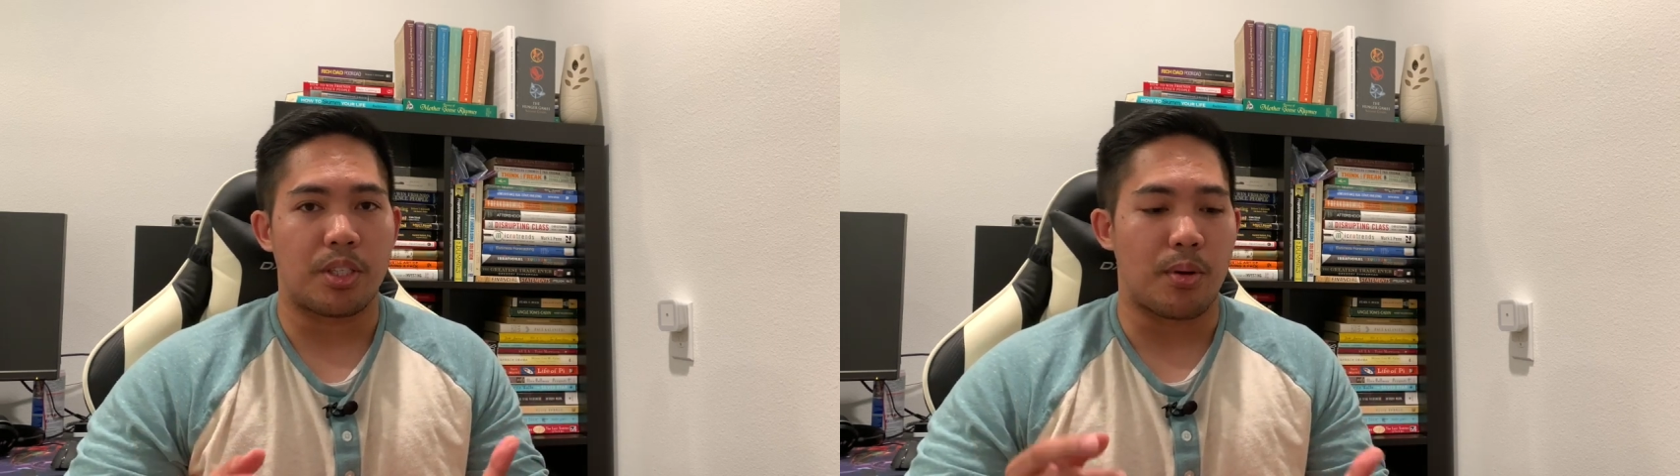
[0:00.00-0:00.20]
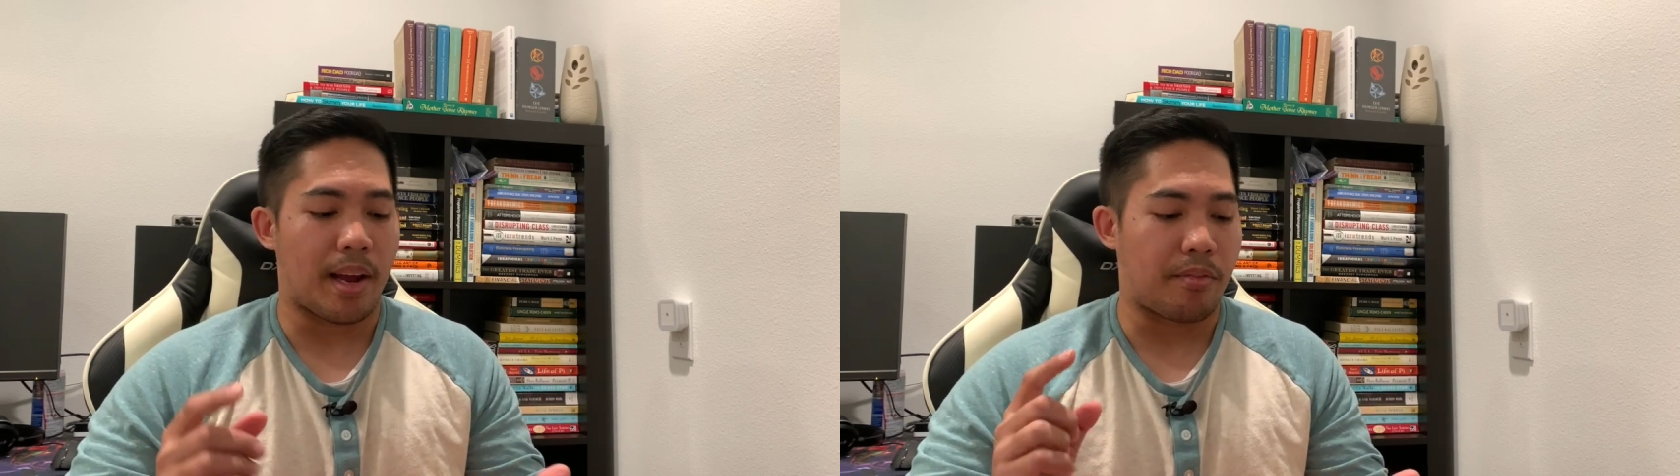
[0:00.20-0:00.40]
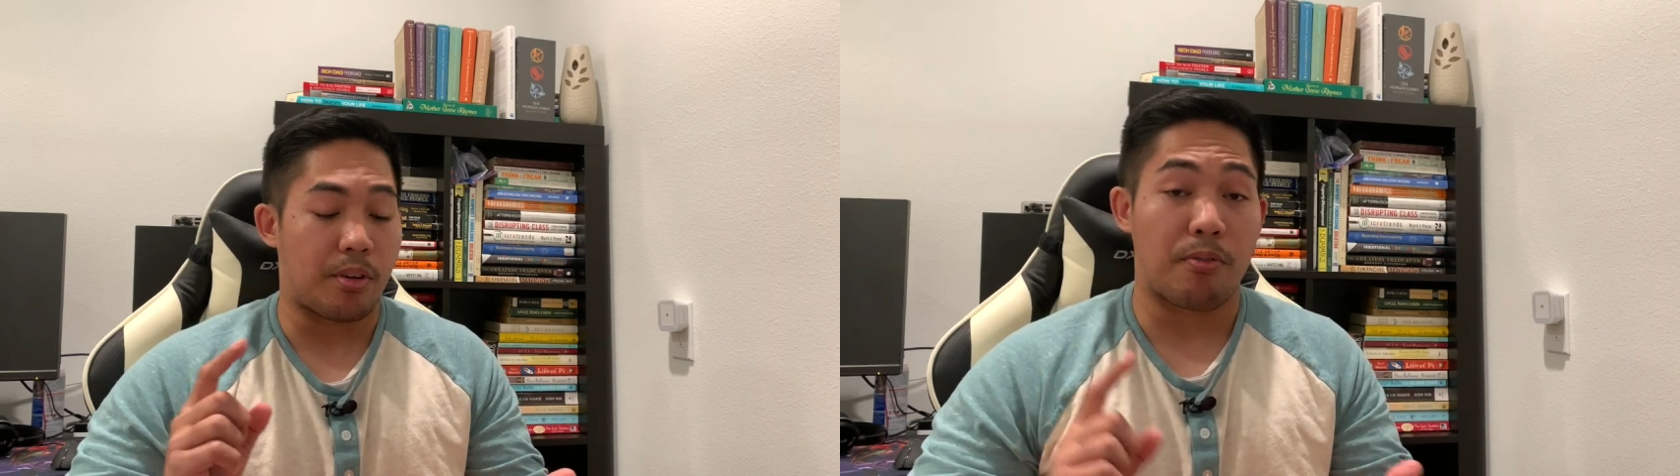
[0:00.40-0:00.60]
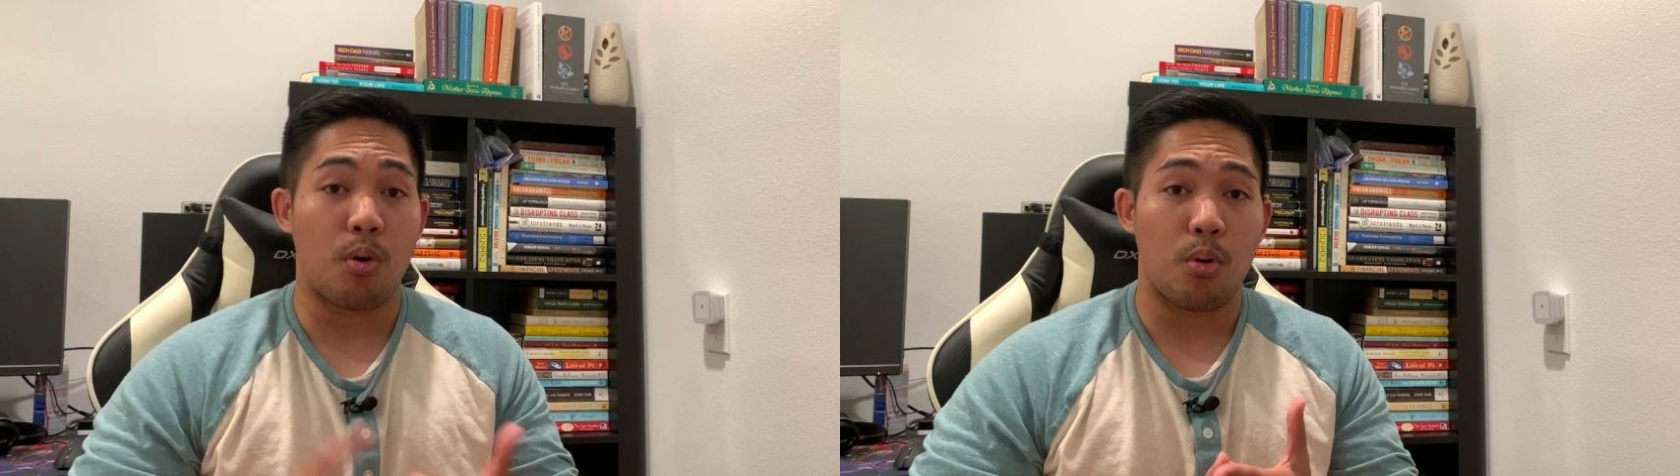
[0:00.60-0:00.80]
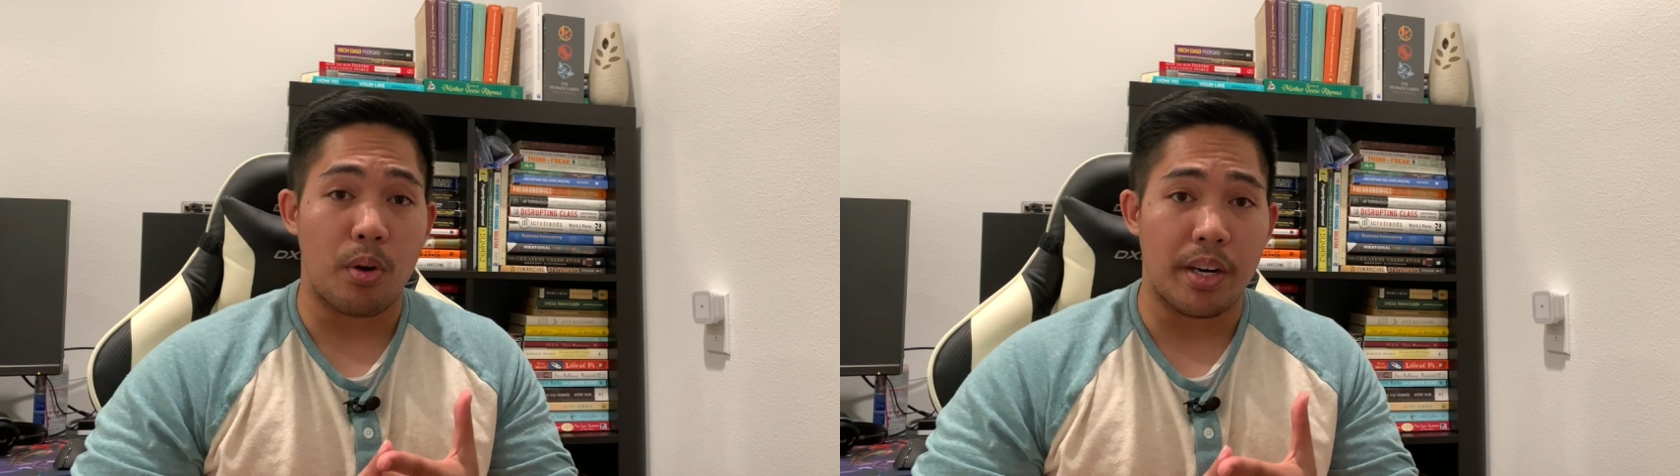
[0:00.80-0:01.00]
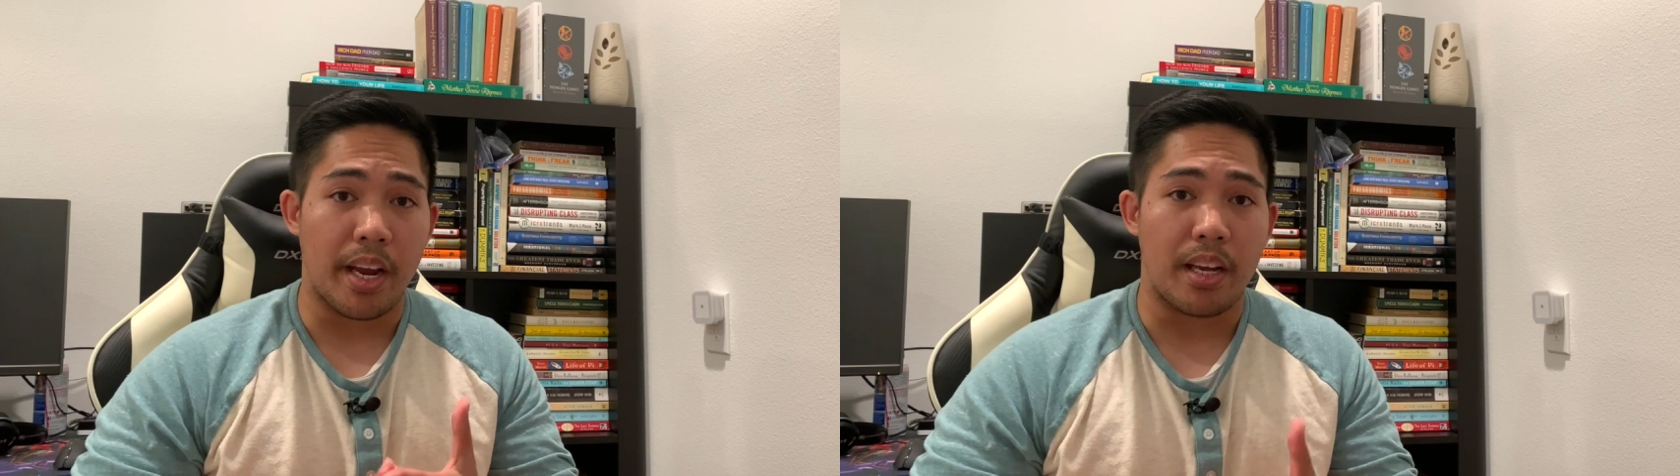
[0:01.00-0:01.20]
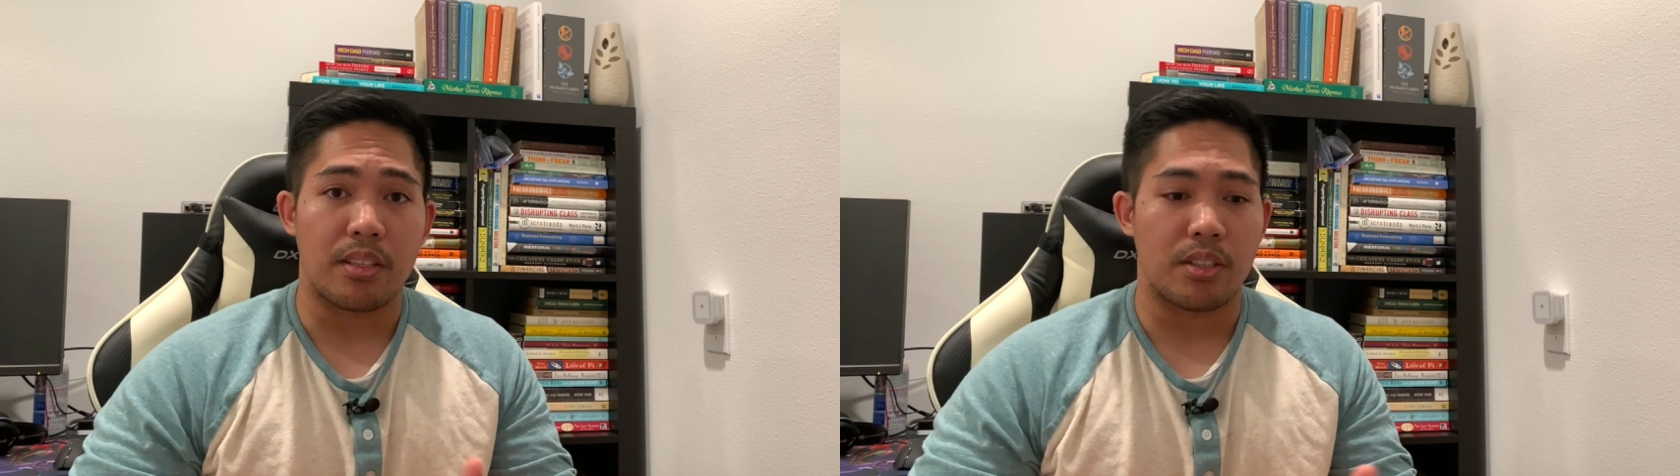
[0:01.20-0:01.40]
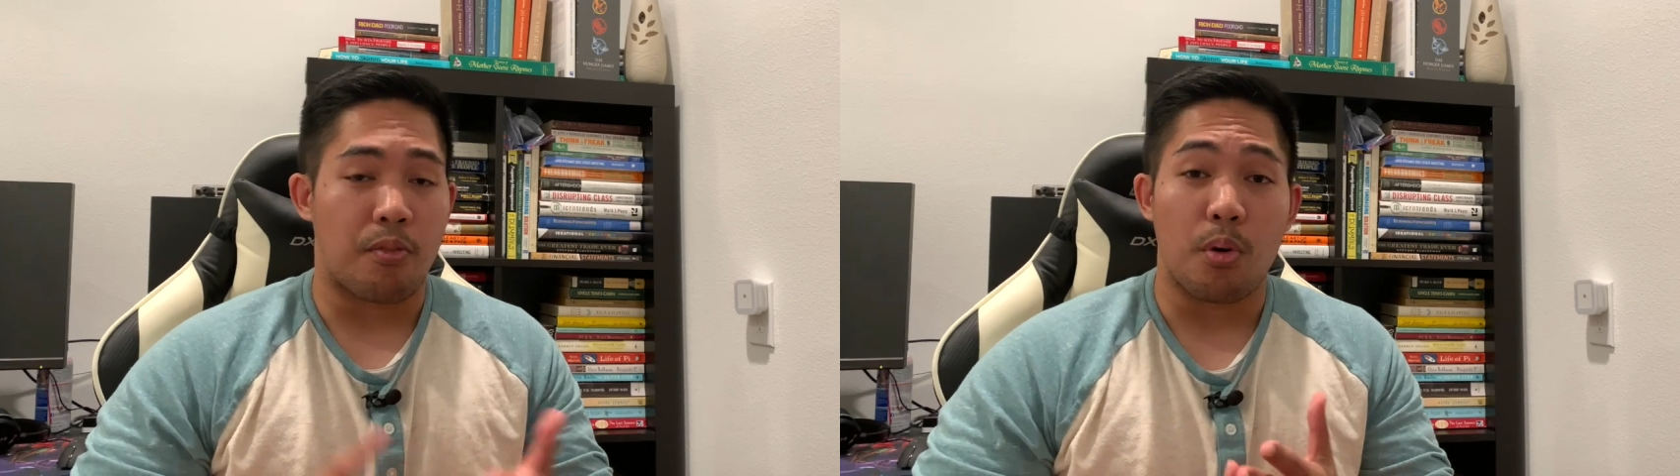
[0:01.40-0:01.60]
You have your four oh one
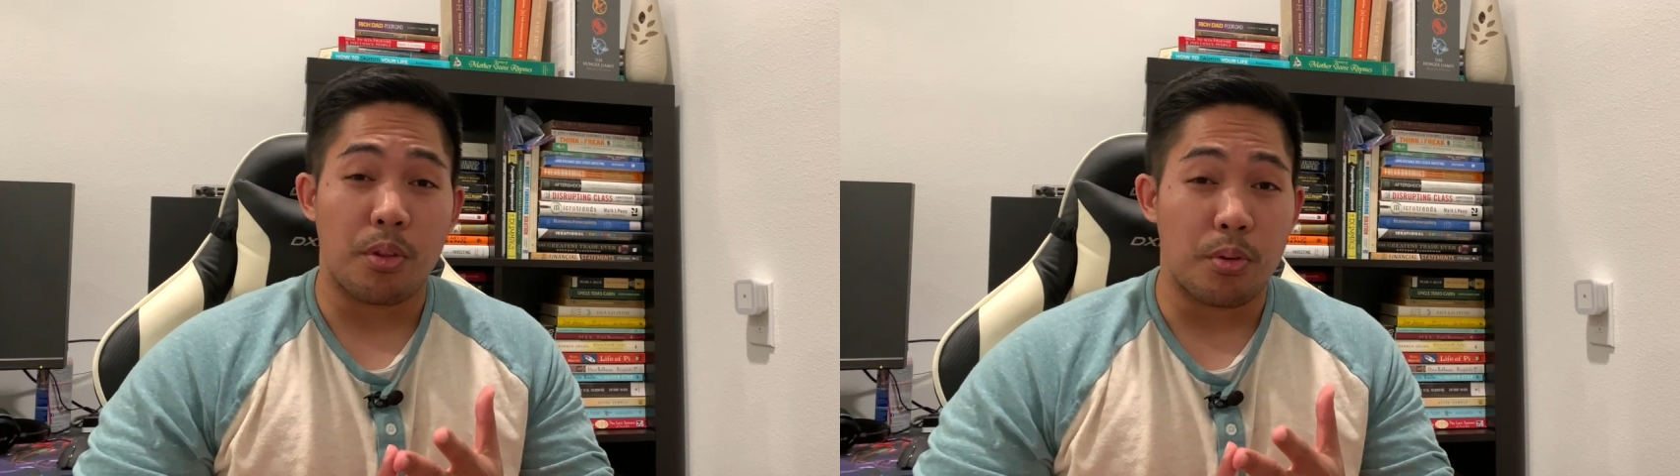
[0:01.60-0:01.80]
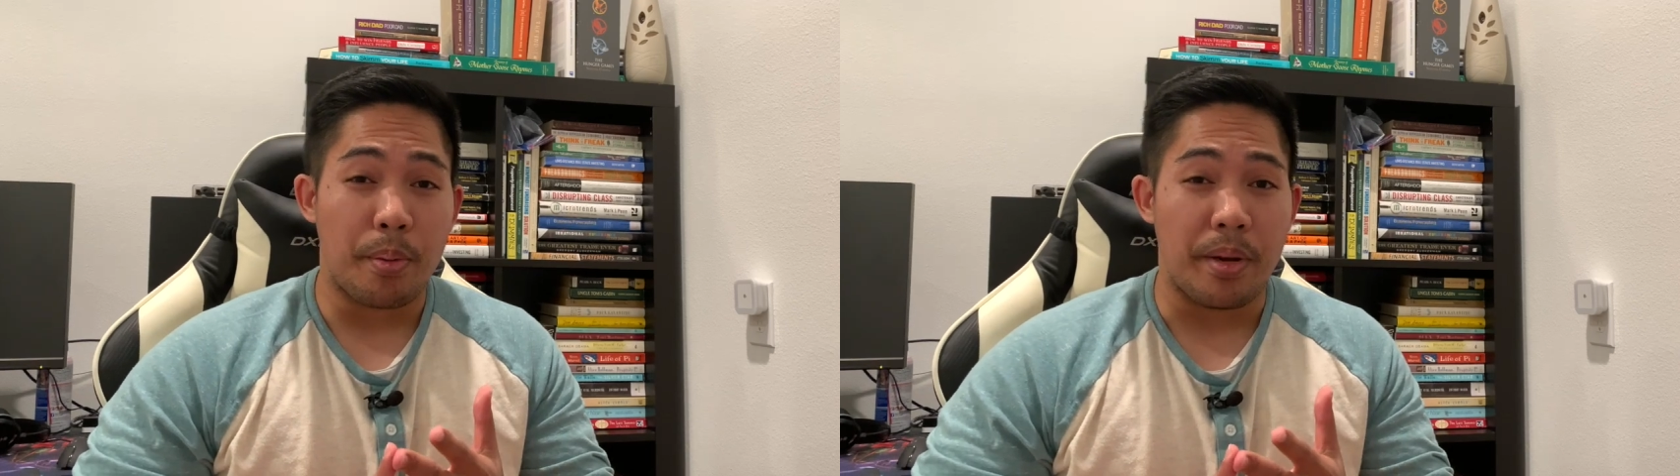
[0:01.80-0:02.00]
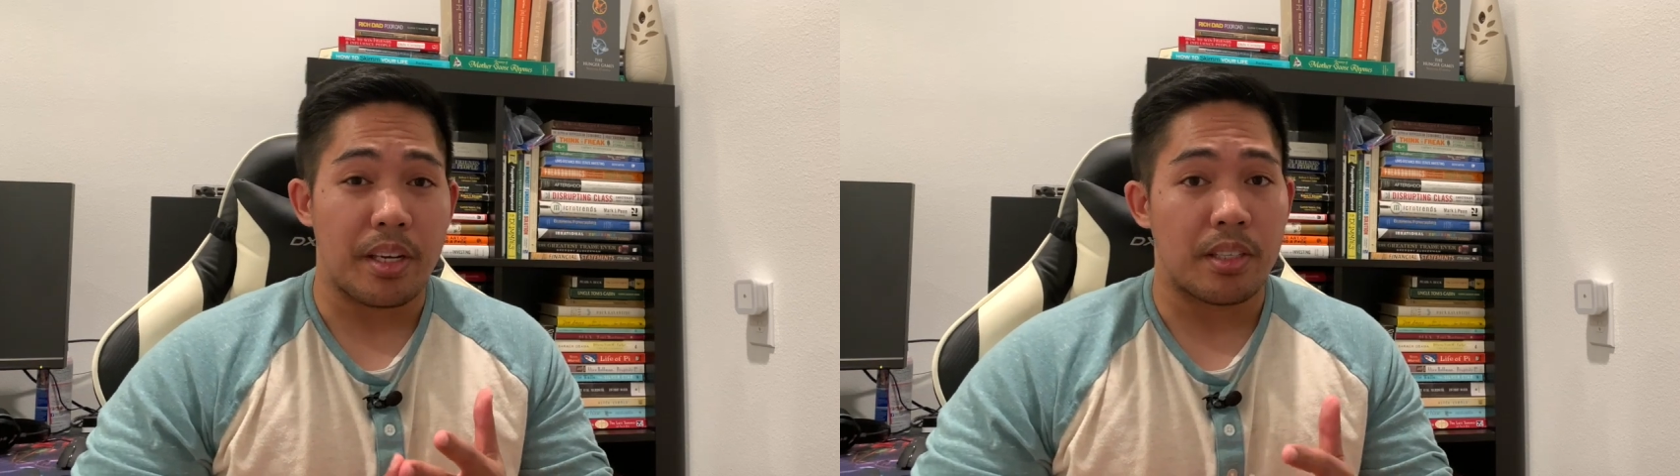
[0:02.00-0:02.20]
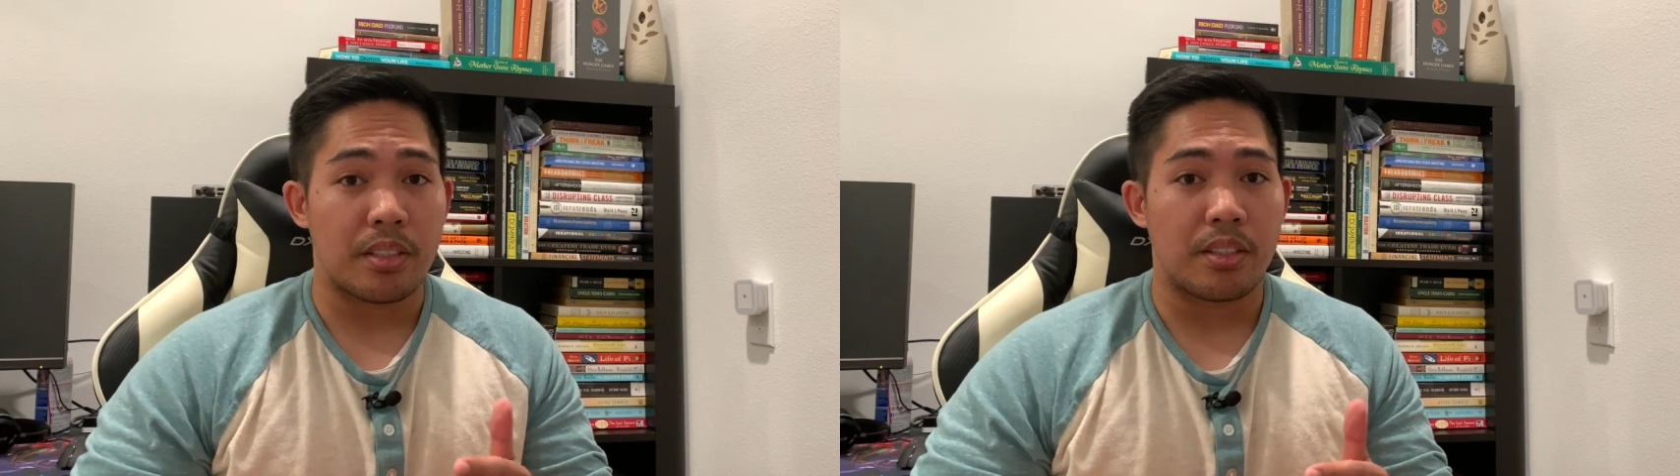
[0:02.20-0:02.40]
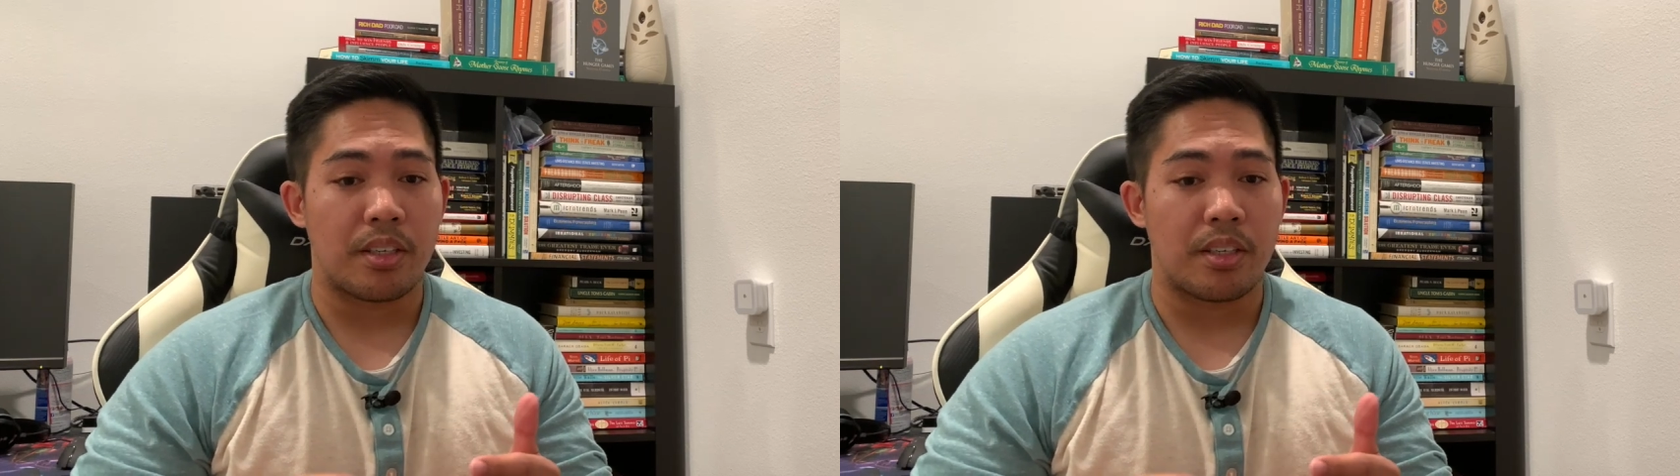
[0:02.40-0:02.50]
Ks, four oh three Bs,